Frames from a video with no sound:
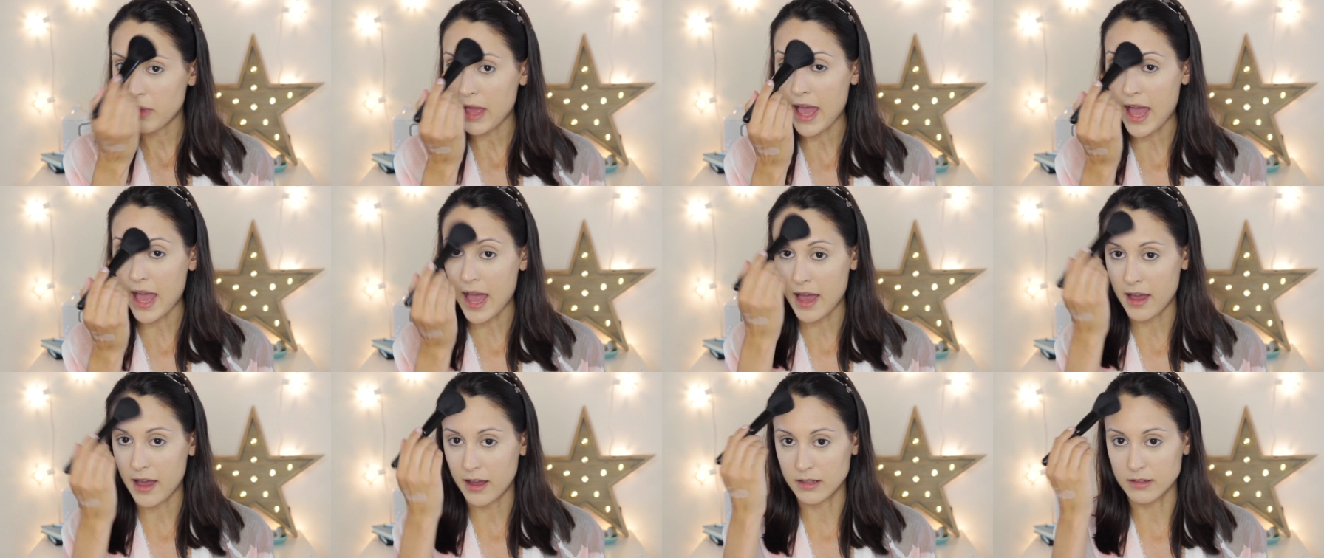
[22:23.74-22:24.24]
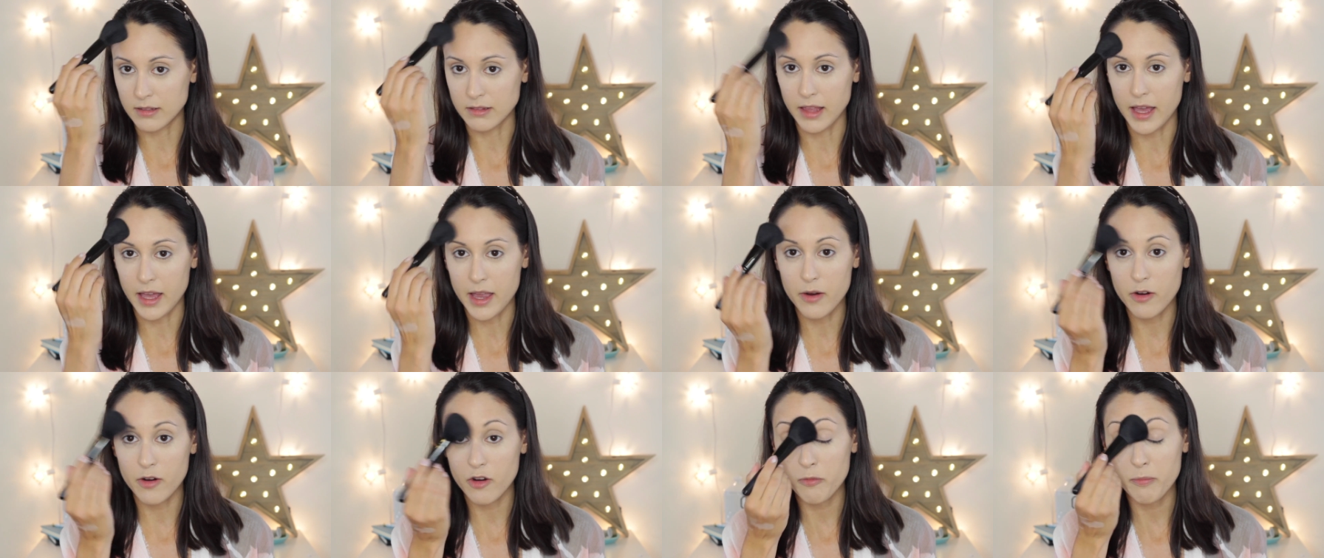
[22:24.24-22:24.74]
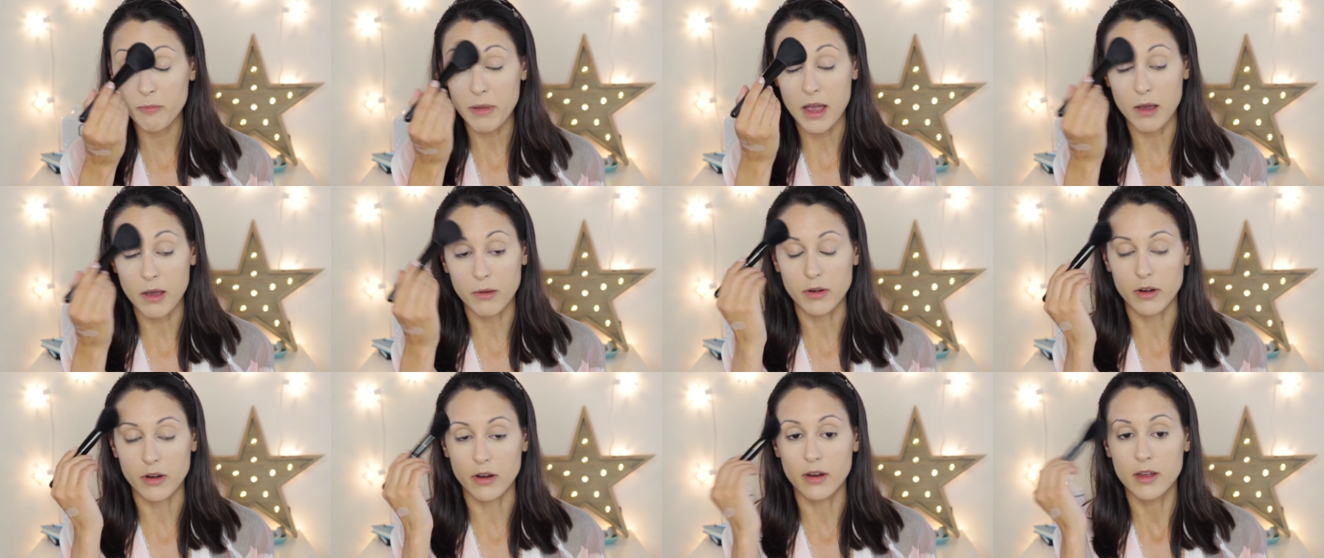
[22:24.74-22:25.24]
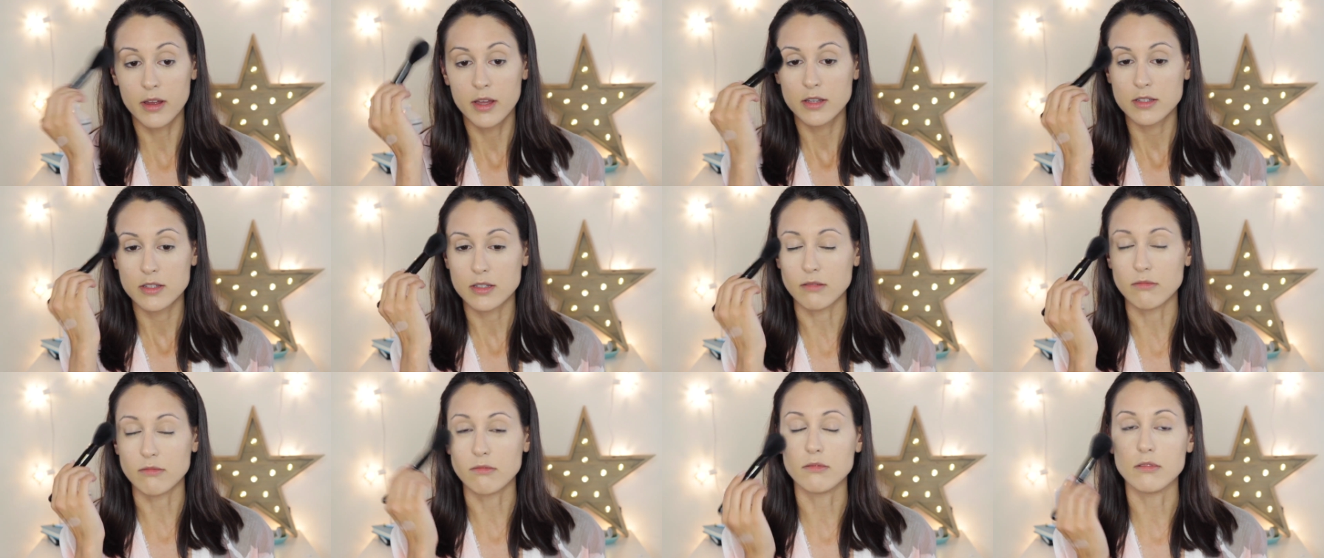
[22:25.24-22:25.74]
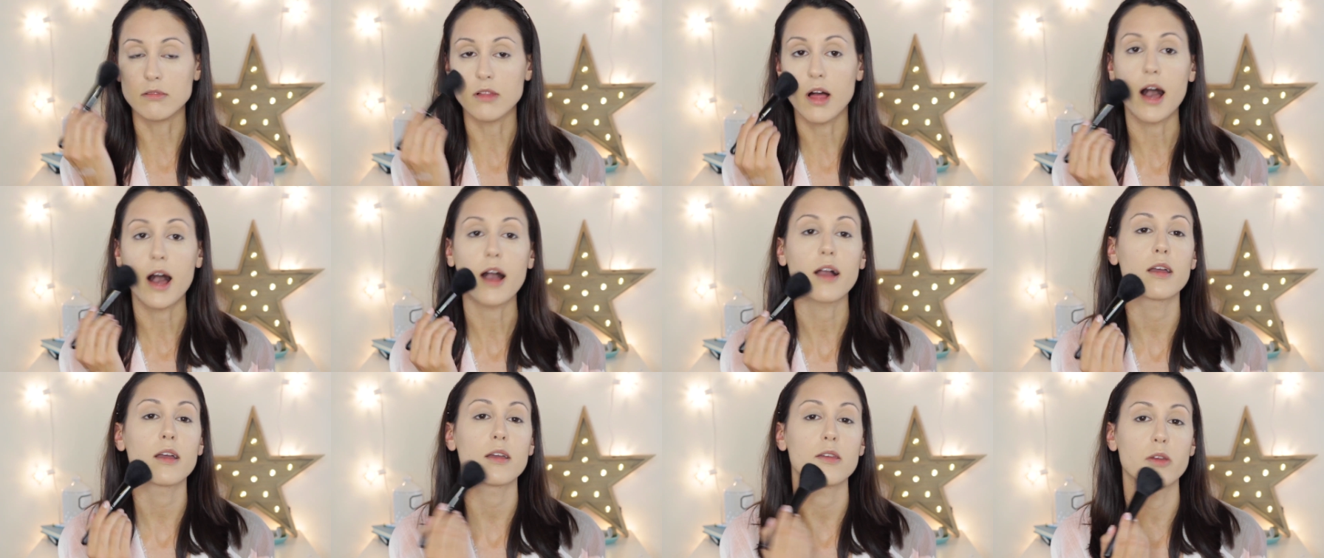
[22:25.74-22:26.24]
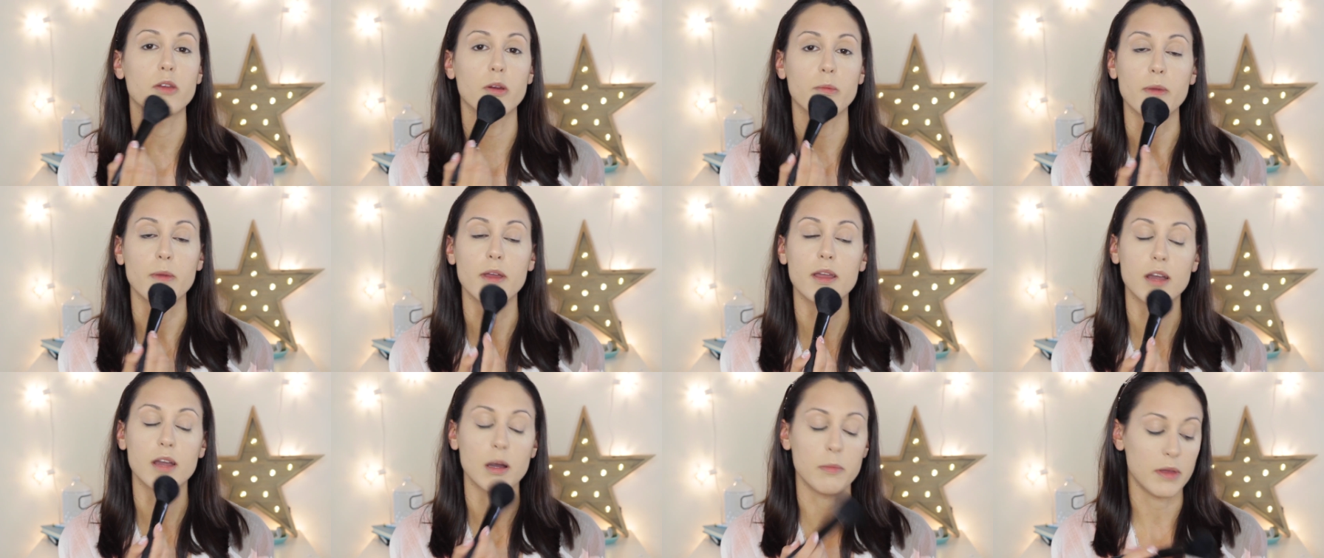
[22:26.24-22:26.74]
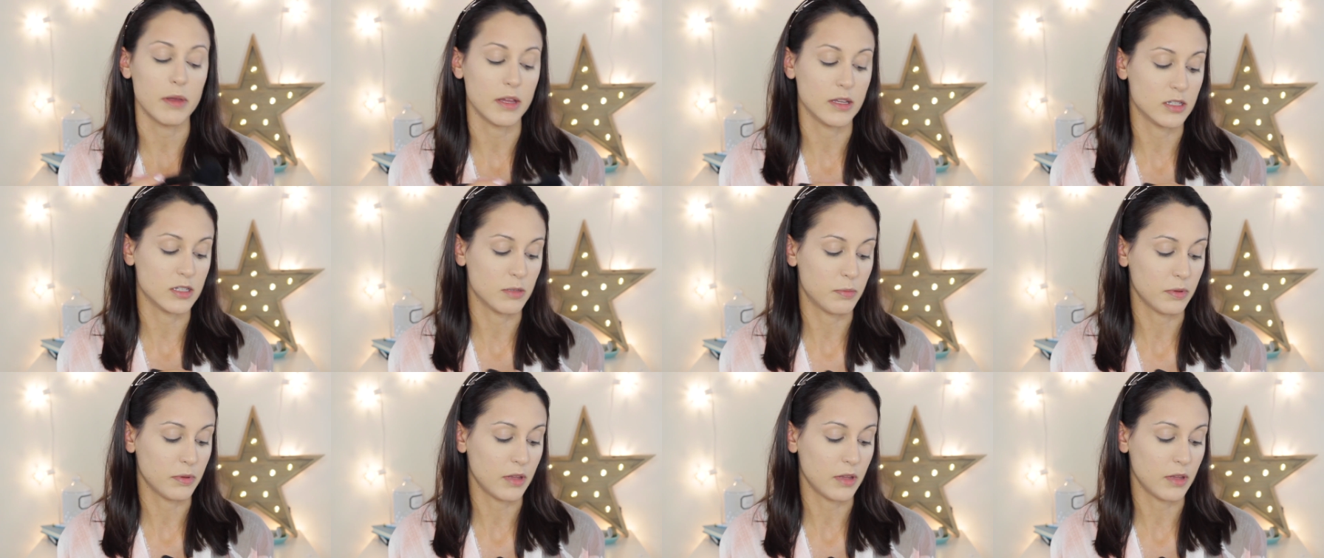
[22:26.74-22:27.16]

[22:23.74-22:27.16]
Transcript: pat a layer of powder to lock your makeup into